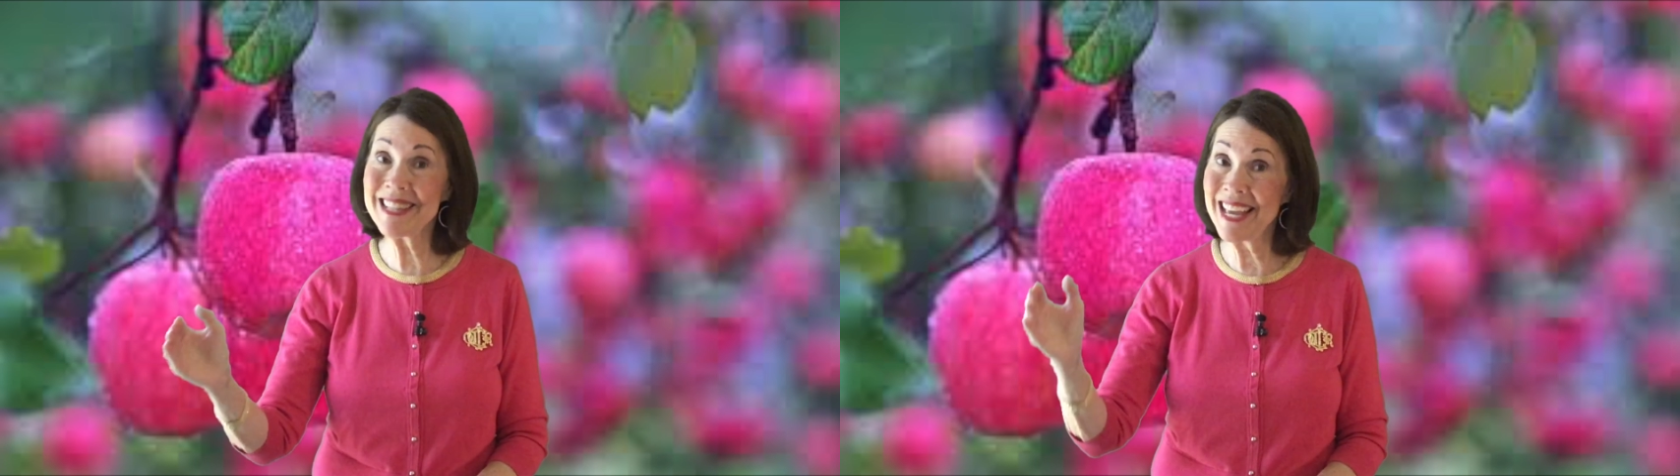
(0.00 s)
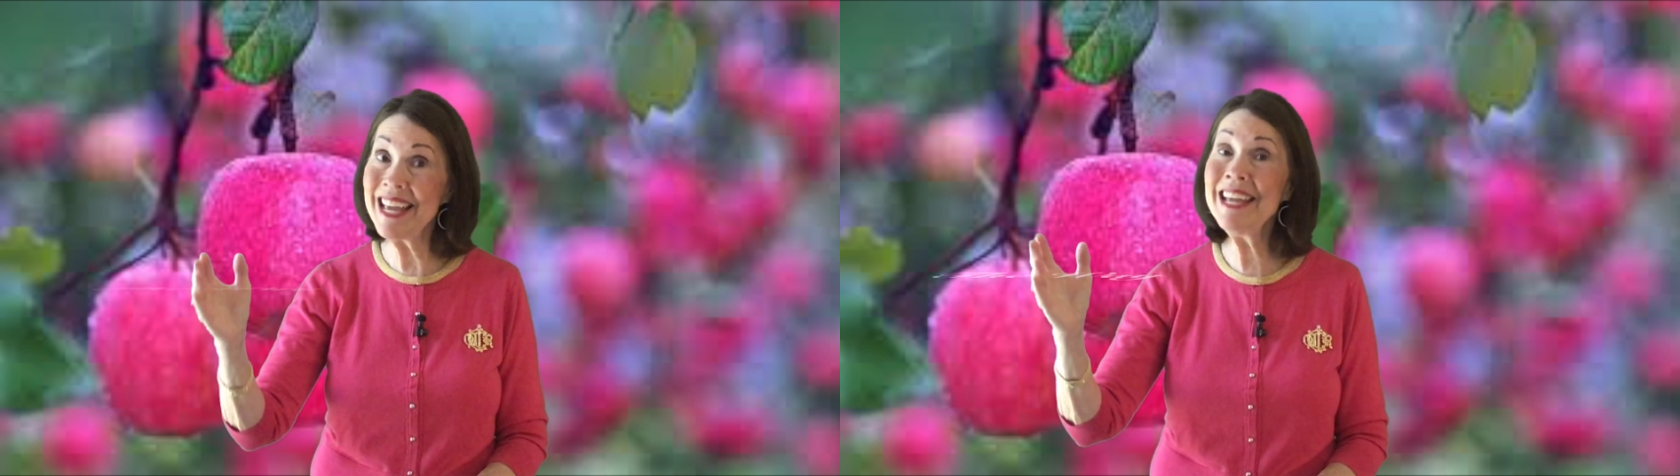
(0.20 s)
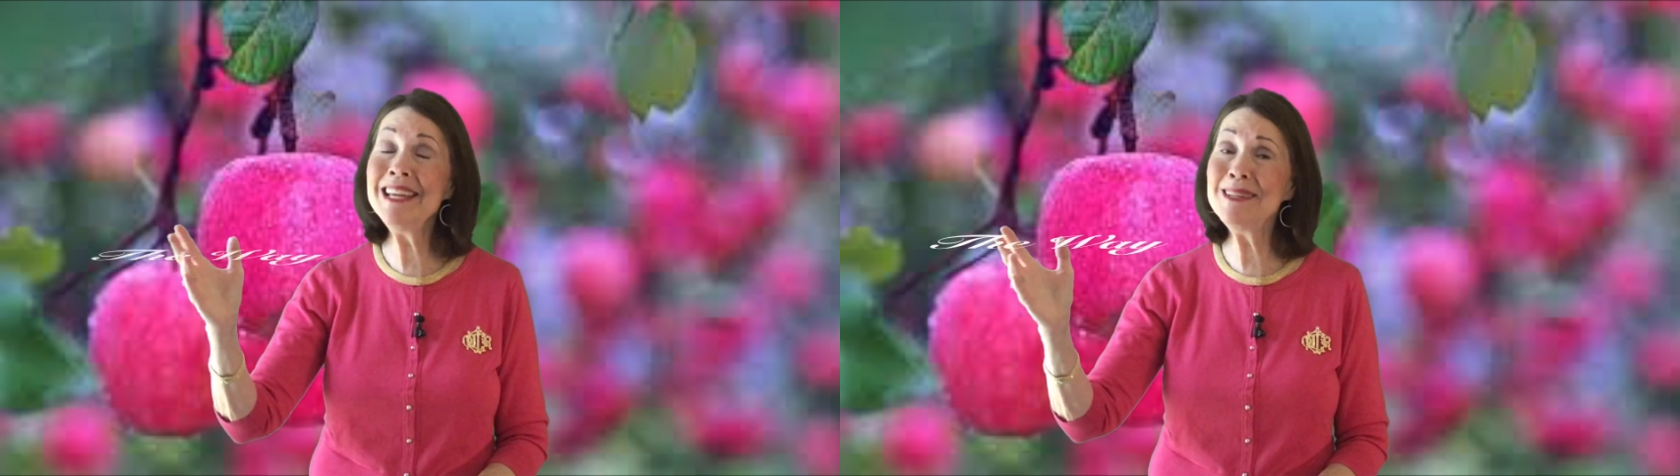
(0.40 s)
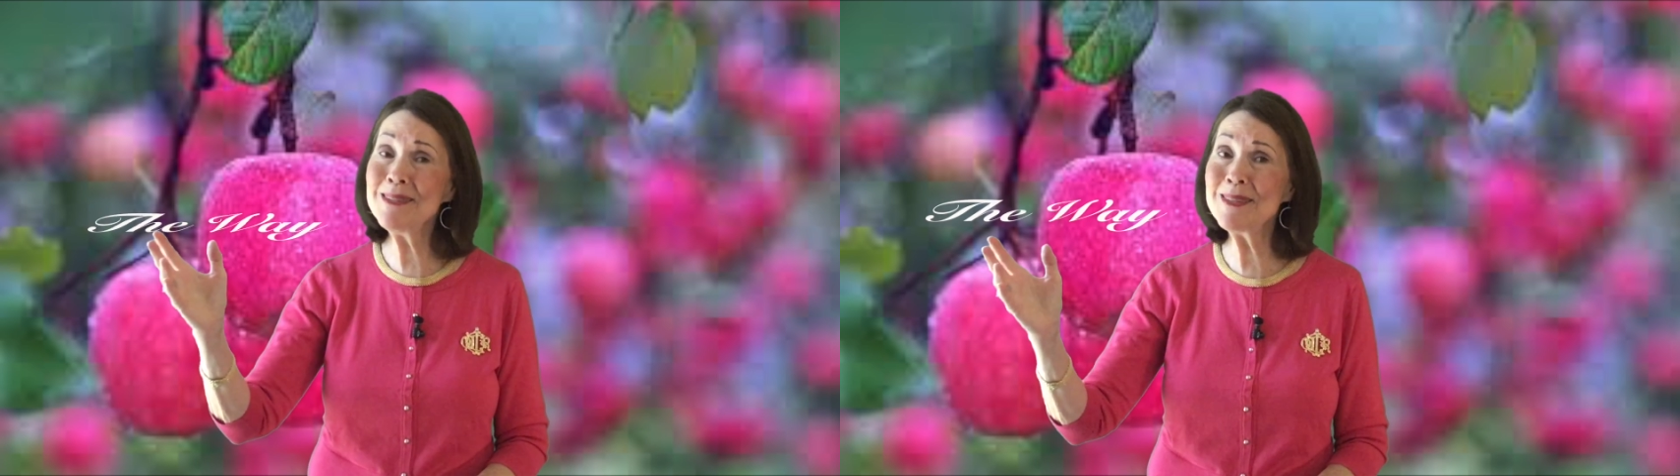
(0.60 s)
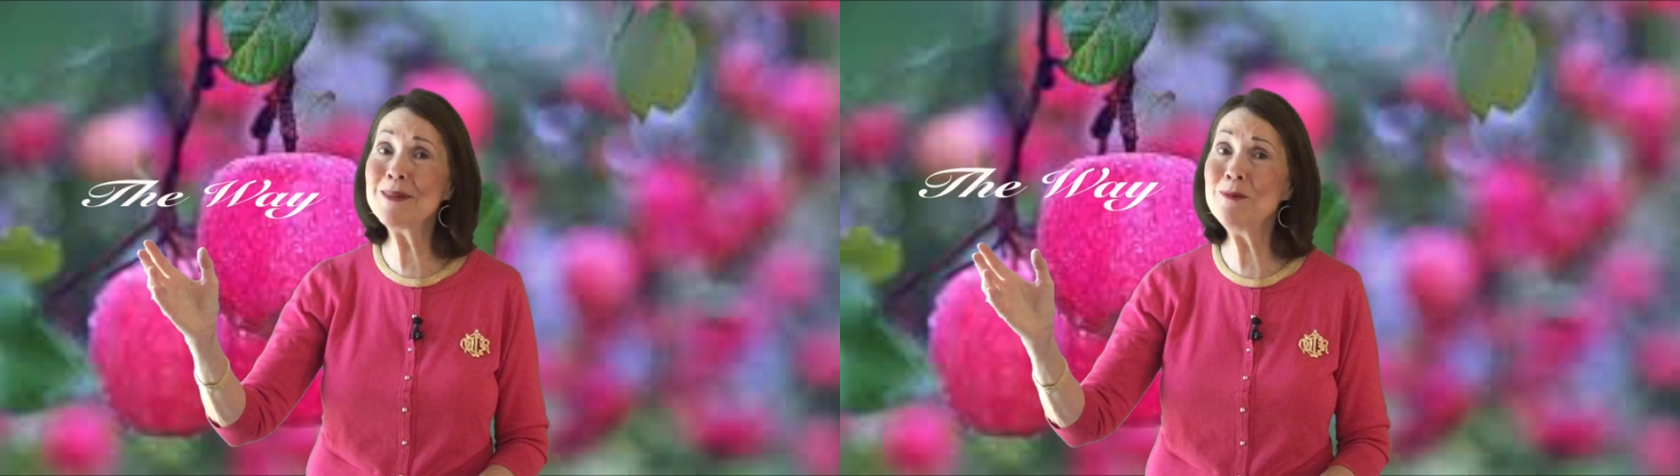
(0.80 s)
He
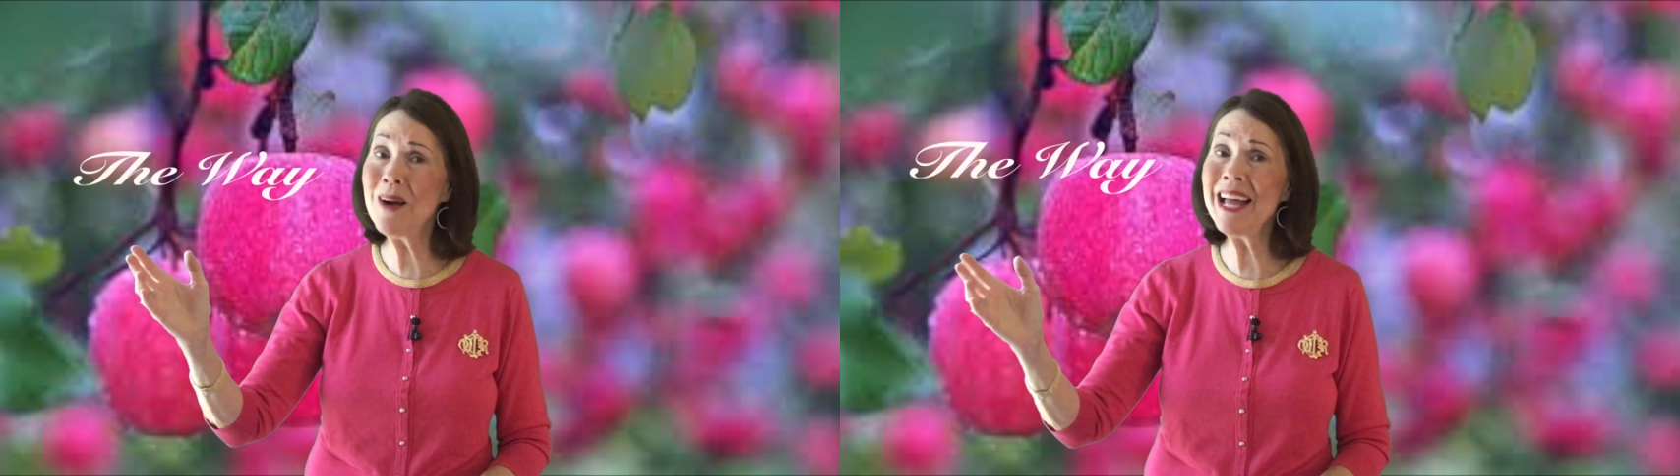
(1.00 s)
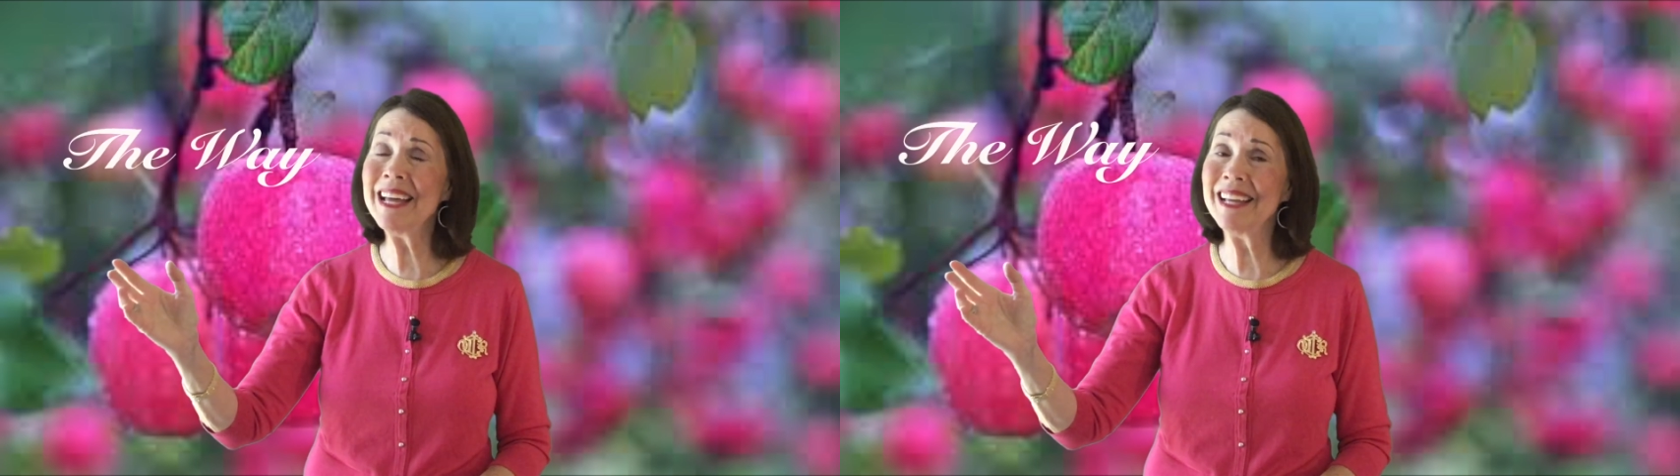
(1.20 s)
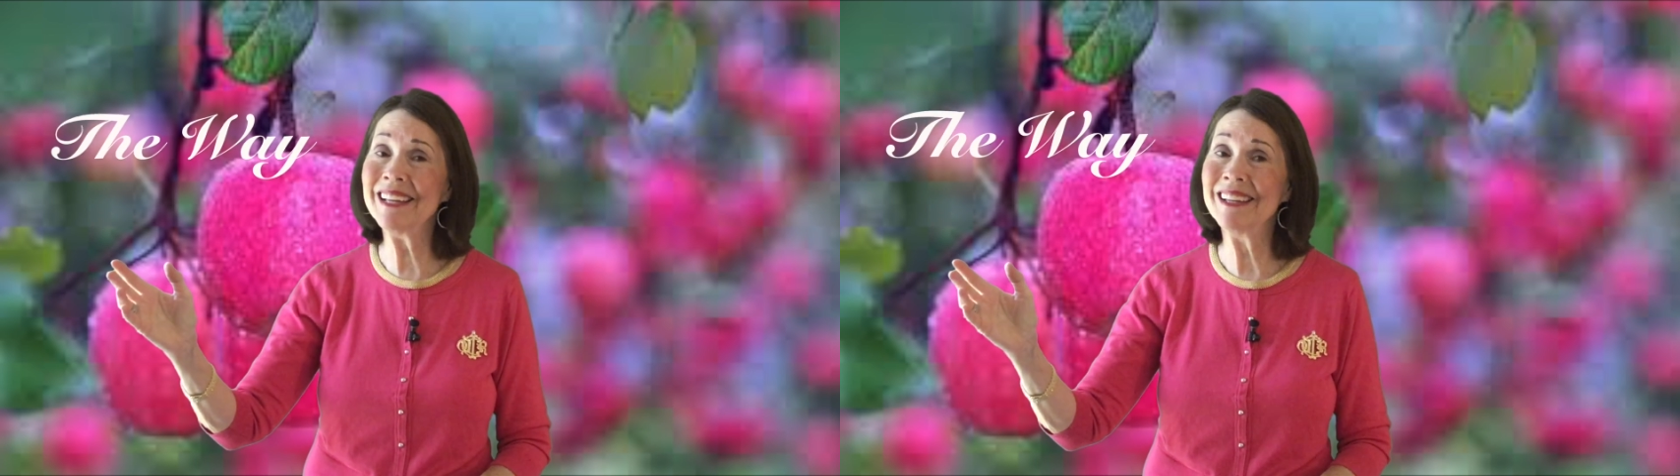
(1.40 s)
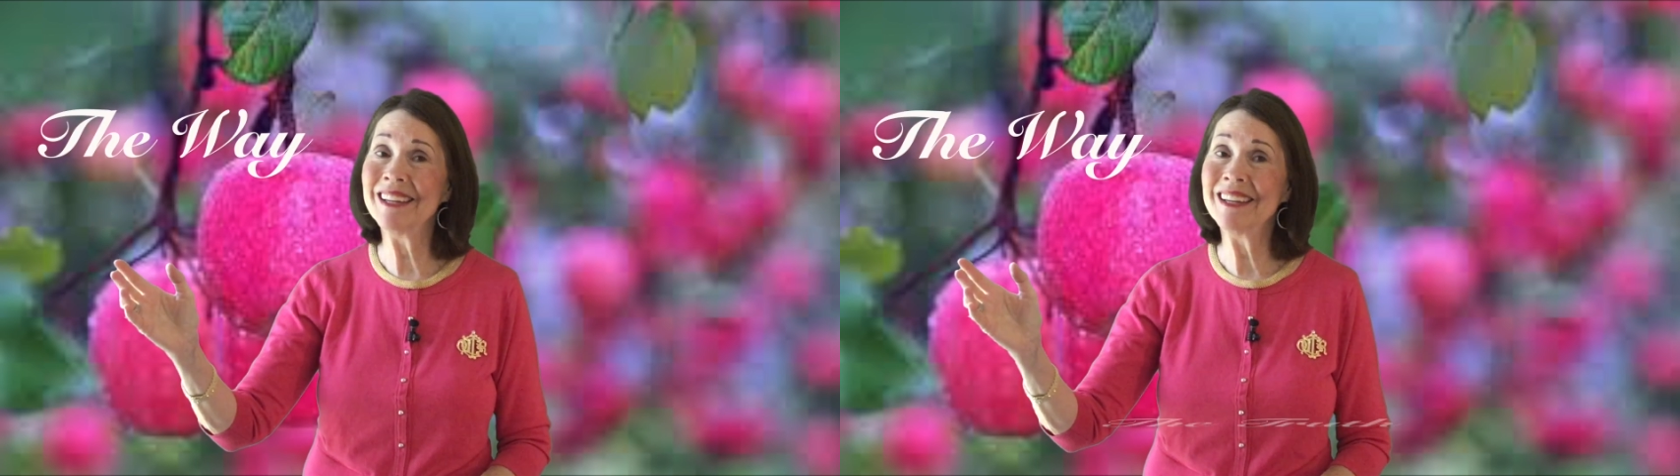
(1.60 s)
is the way